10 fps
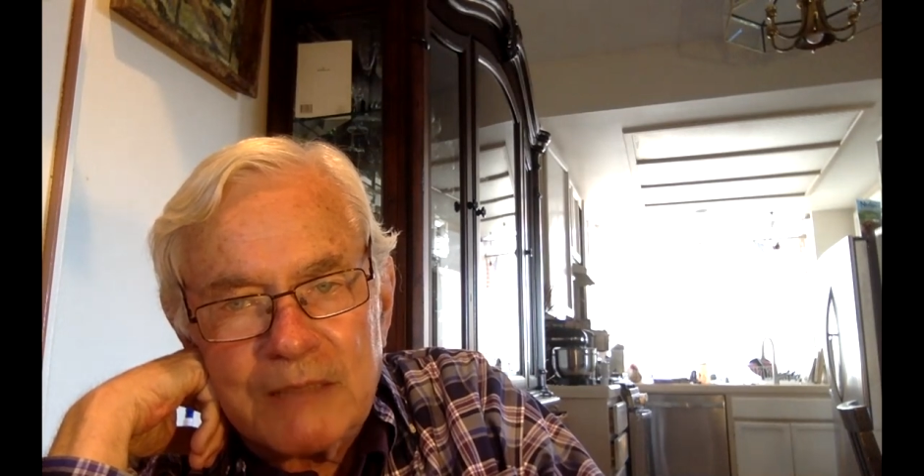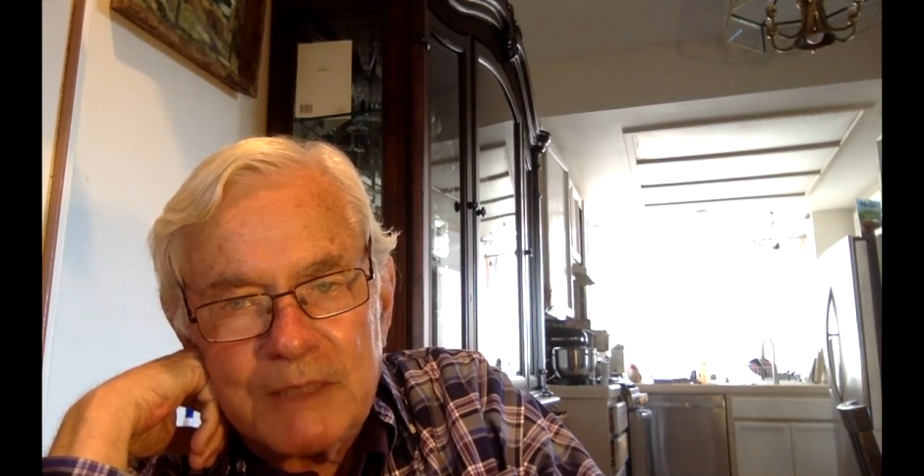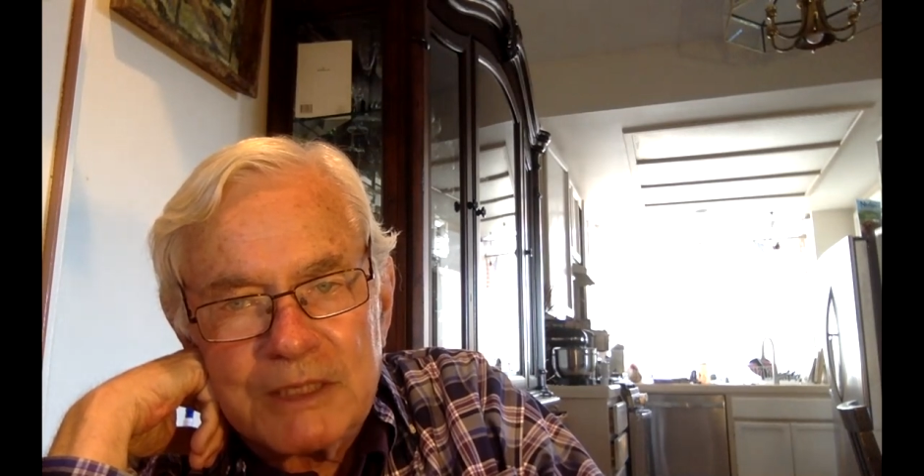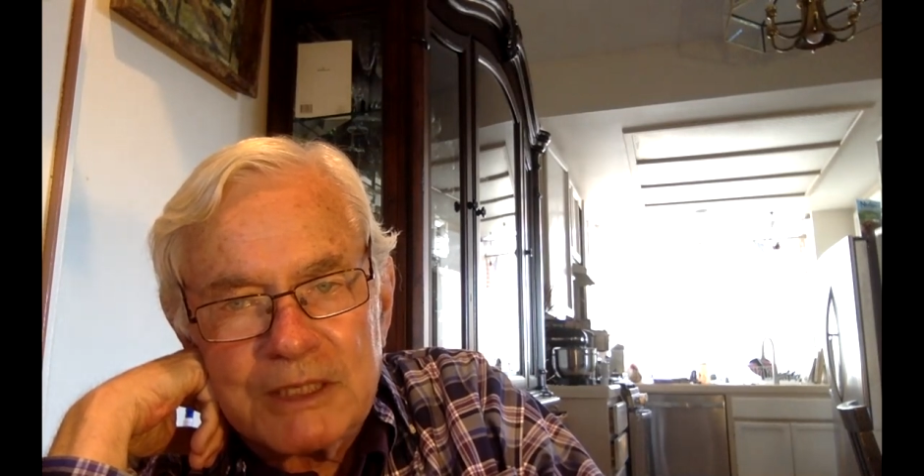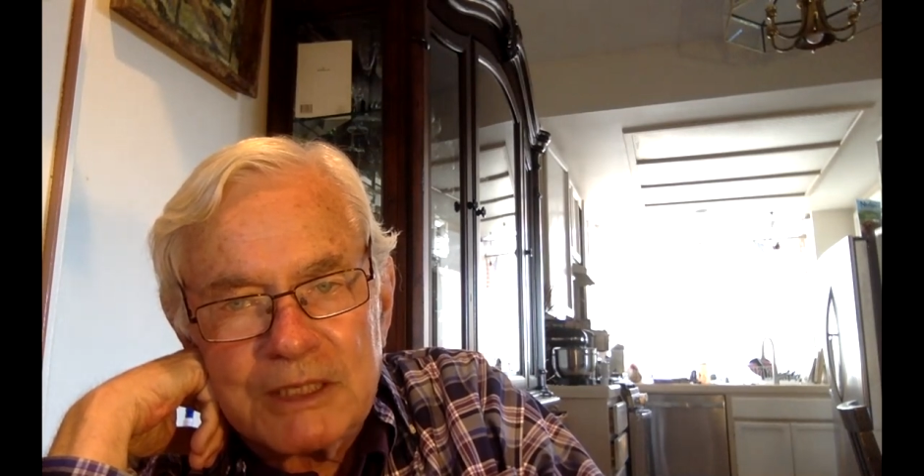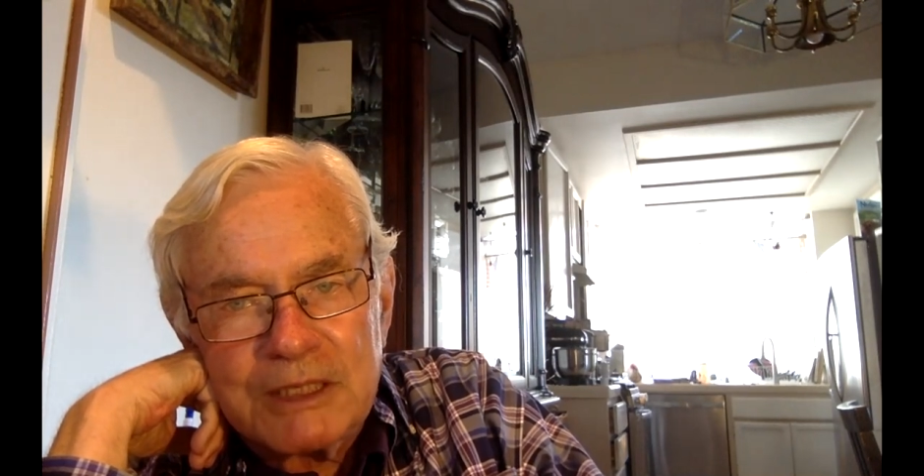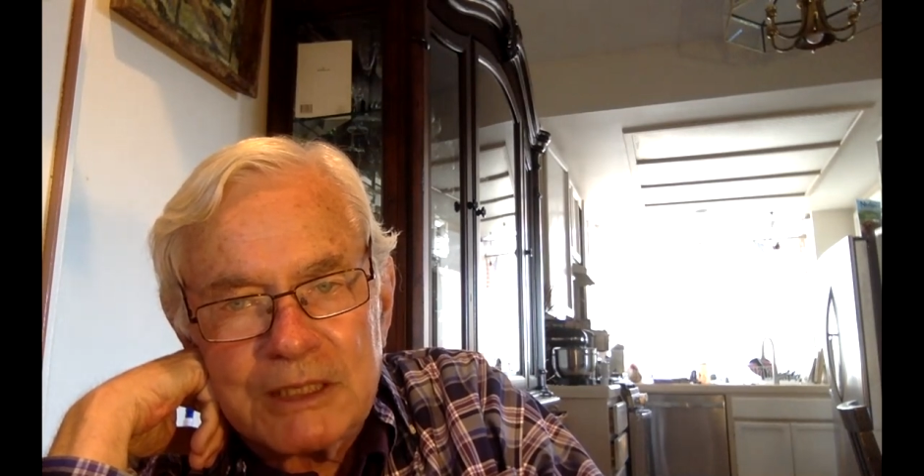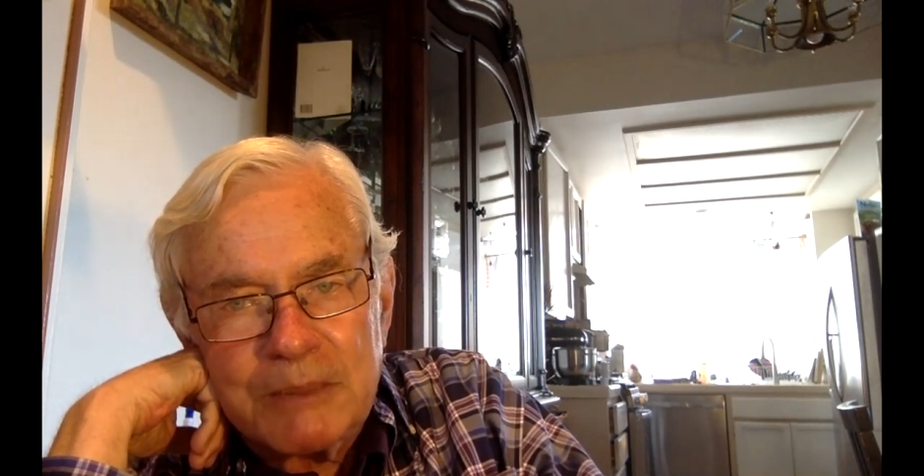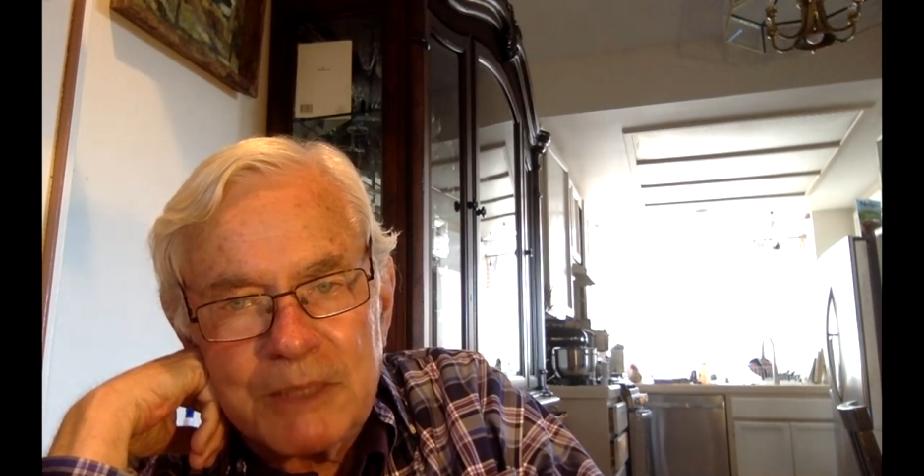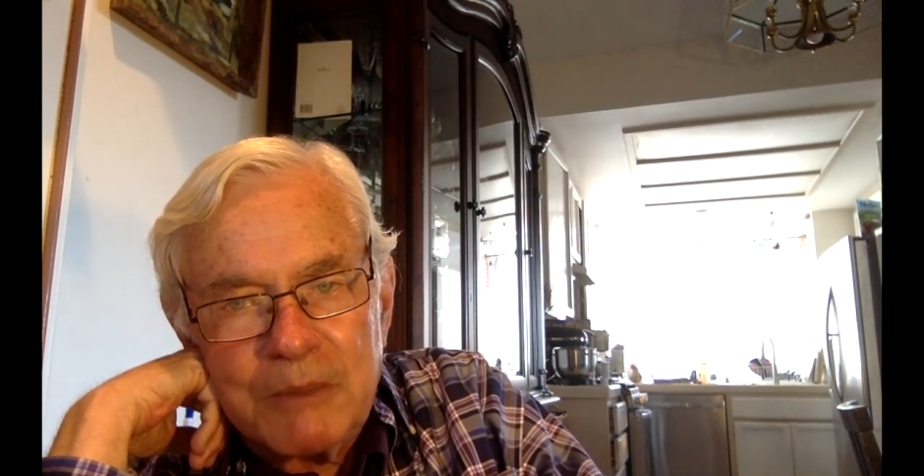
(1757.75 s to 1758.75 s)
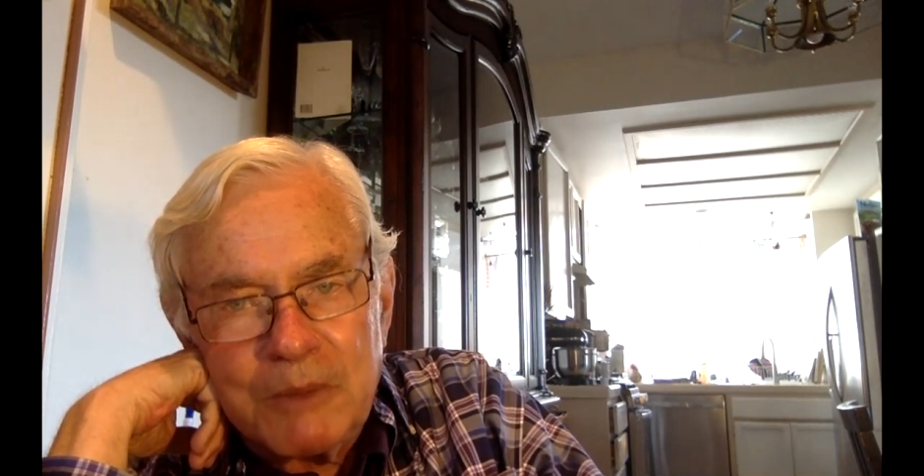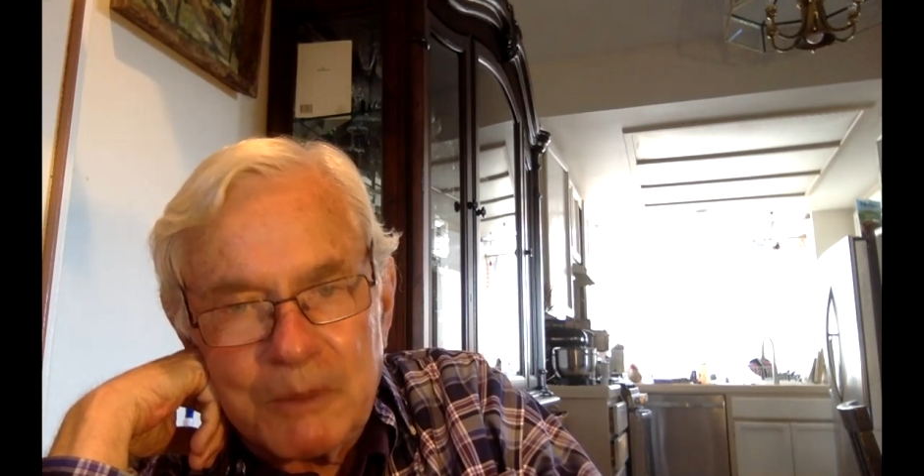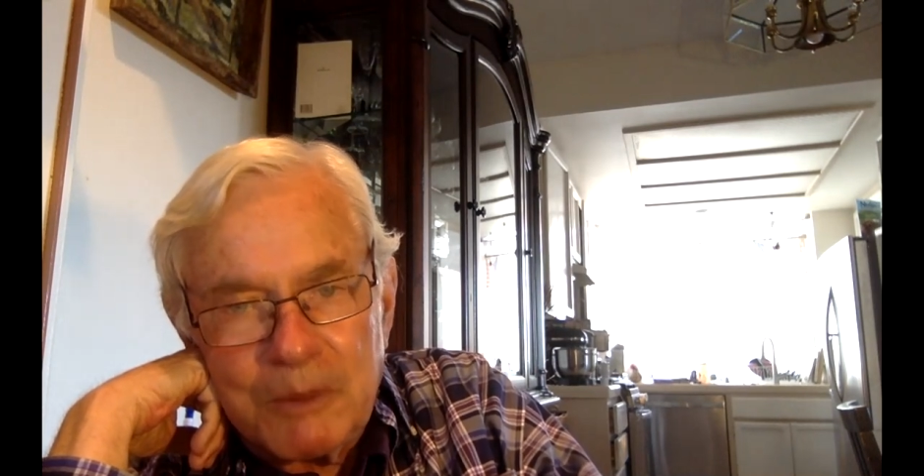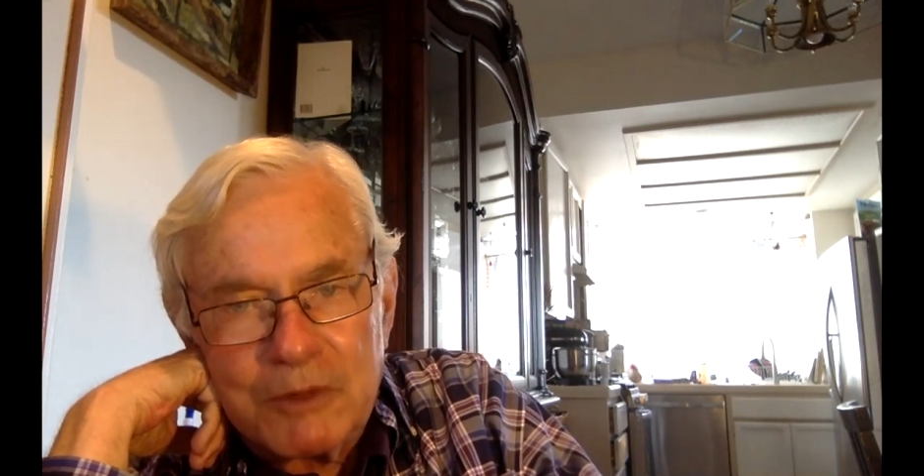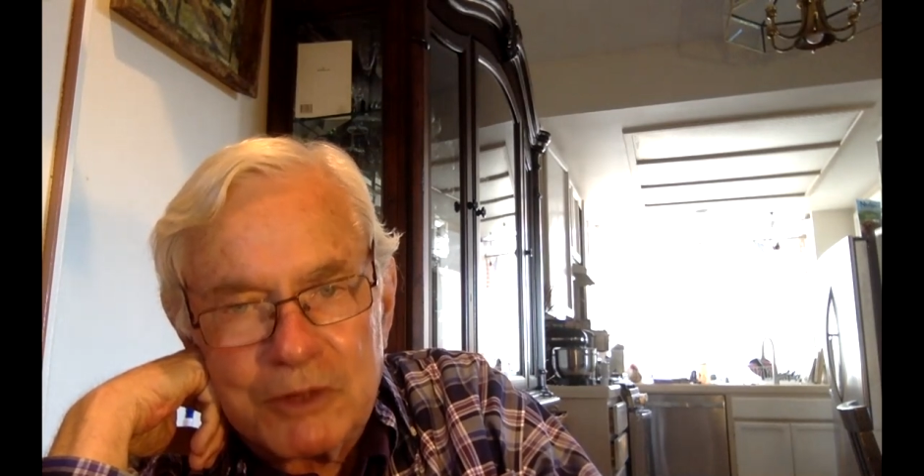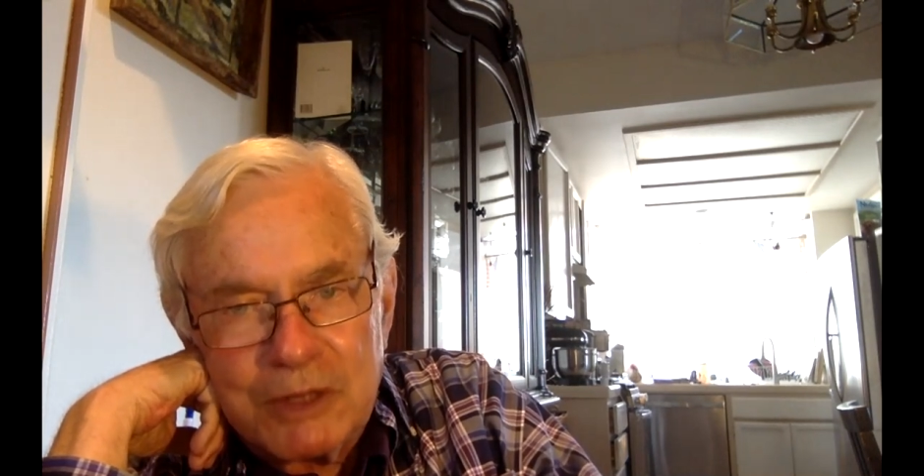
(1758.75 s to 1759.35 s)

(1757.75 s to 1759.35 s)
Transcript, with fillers: Mississippi where most